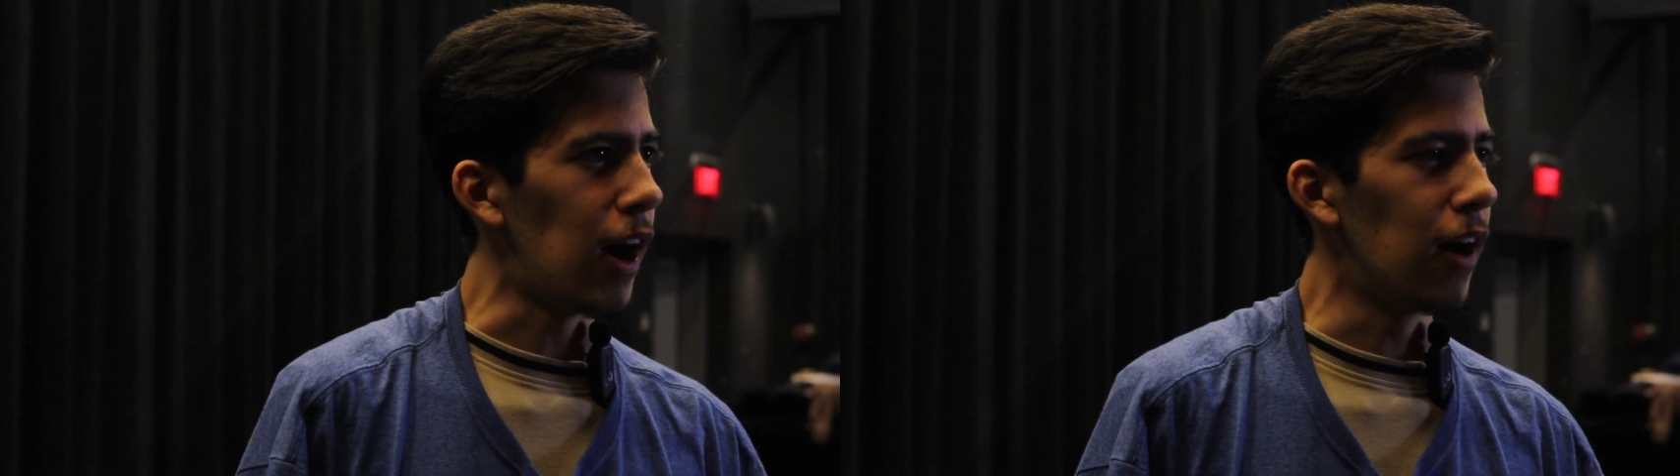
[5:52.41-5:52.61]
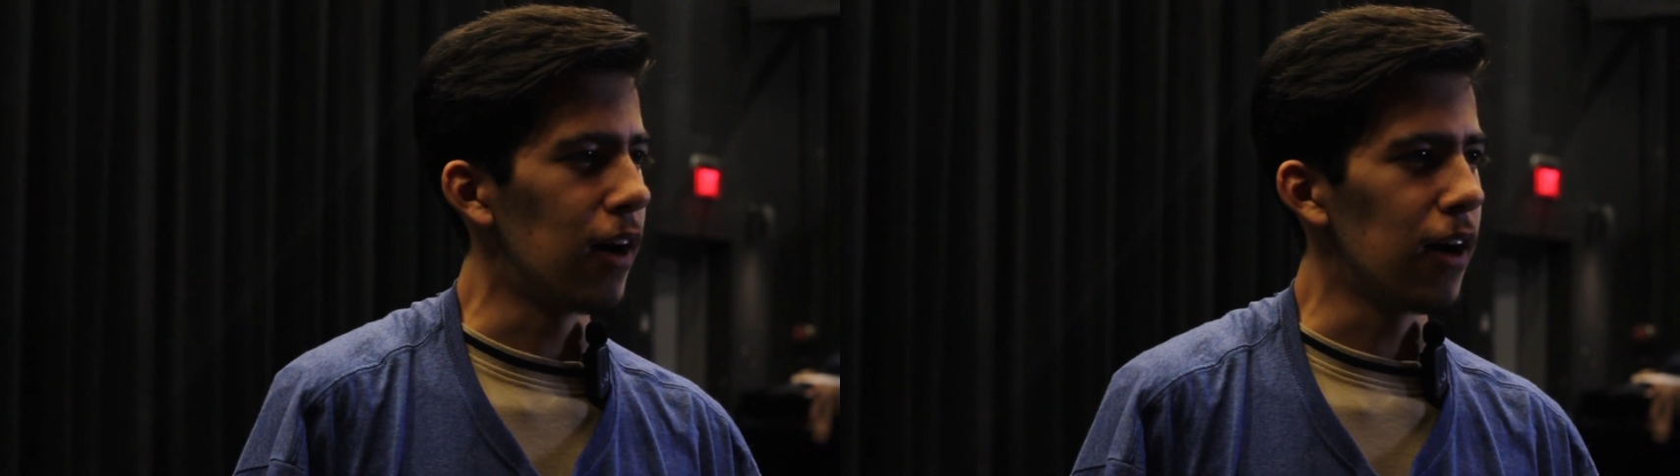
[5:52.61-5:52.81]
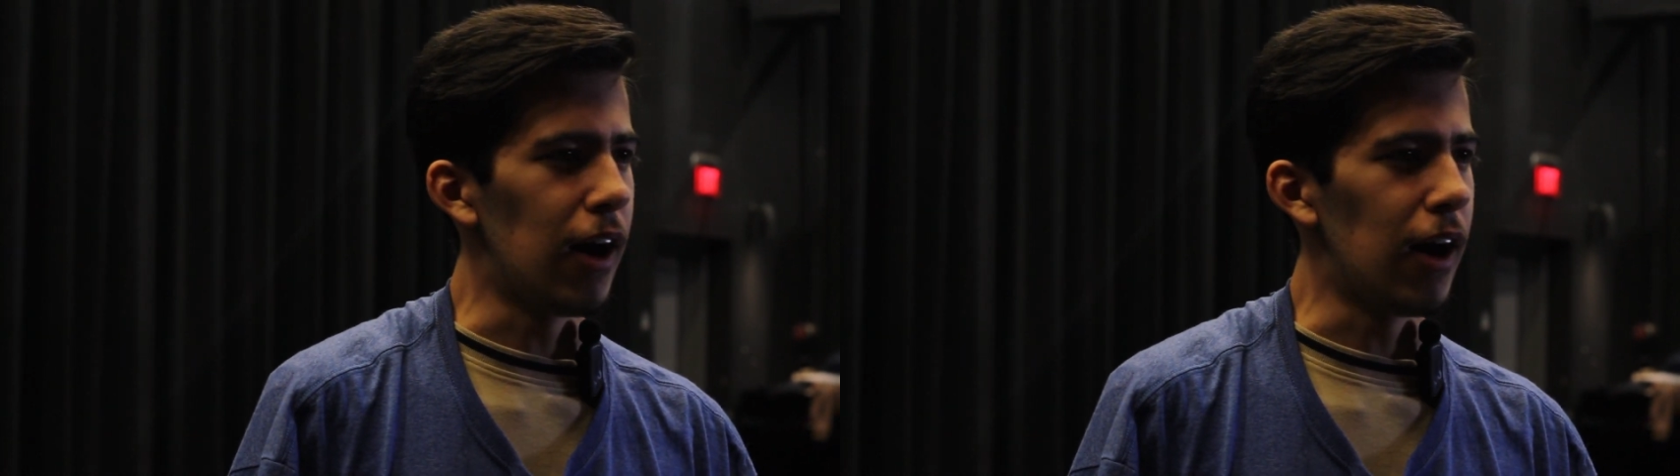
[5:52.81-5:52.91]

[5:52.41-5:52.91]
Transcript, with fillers: I,